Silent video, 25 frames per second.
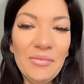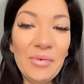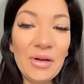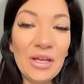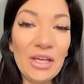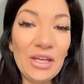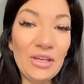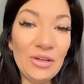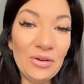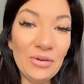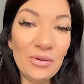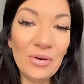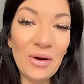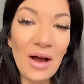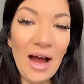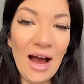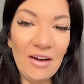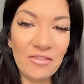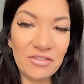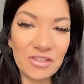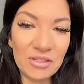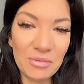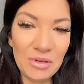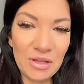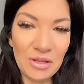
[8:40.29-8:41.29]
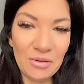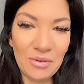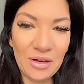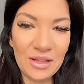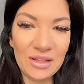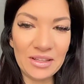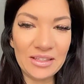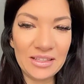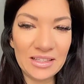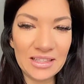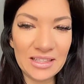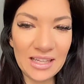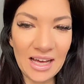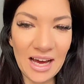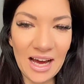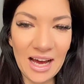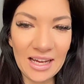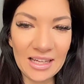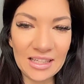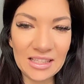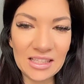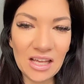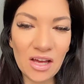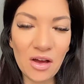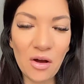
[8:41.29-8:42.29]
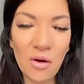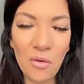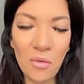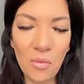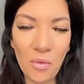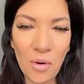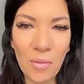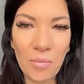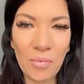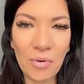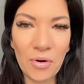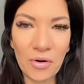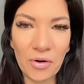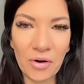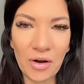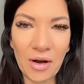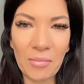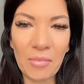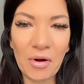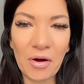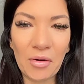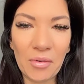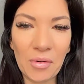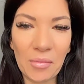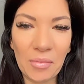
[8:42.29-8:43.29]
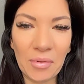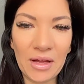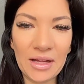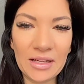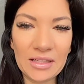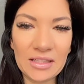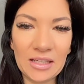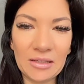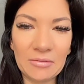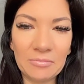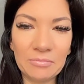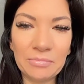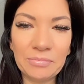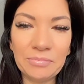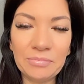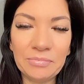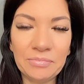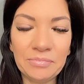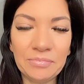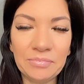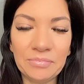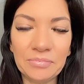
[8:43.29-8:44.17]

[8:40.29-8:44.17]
But you have to be the one that decides what program are we planting.